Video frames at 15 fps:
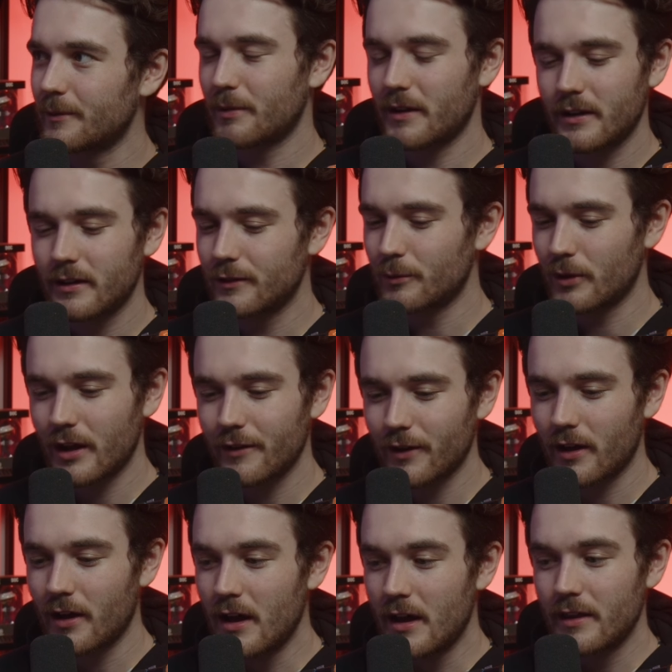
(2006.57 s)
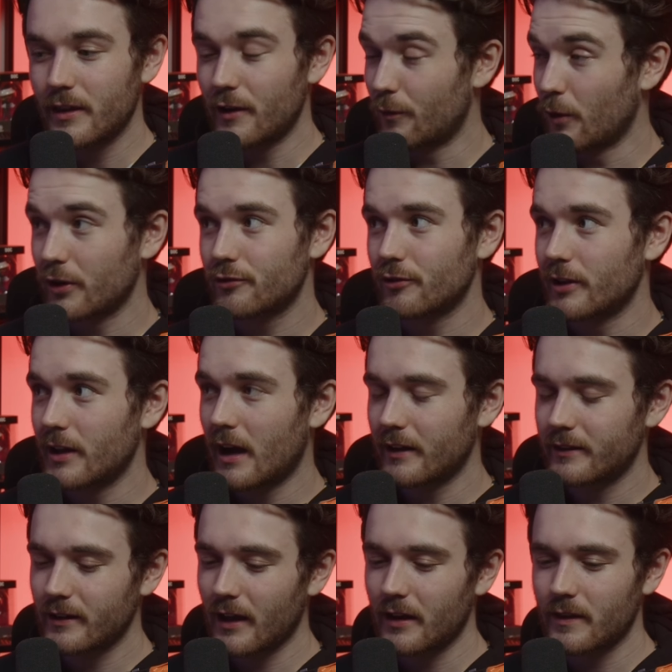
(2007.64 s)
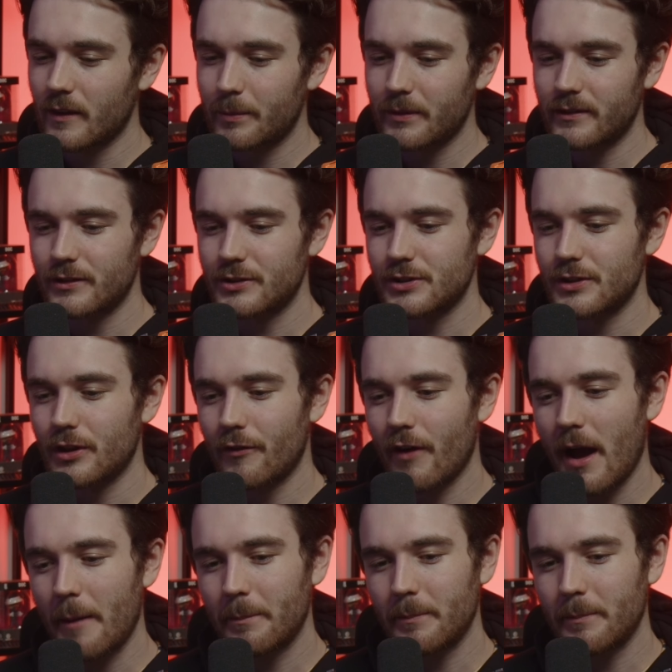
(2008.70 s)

players, whatever that have worked really hard to get in the position they're at.